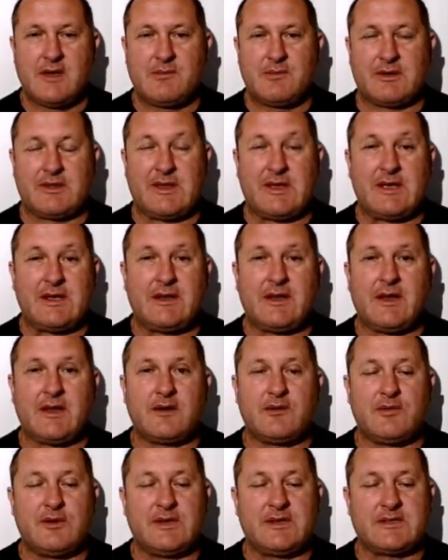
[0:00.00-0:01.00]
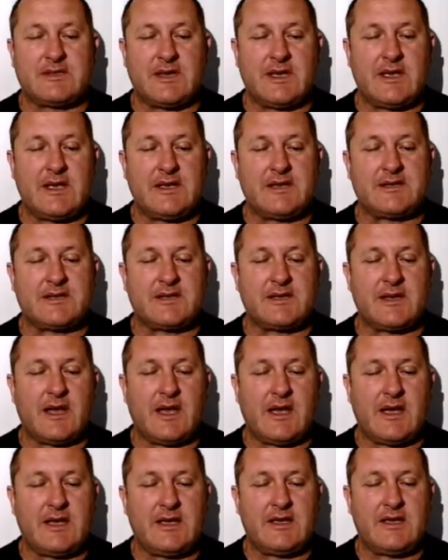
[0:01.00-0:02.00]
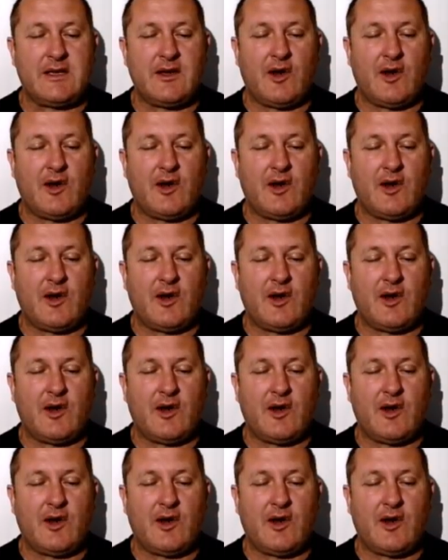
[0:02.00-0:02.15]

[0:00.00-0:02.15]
But the headline reads, SA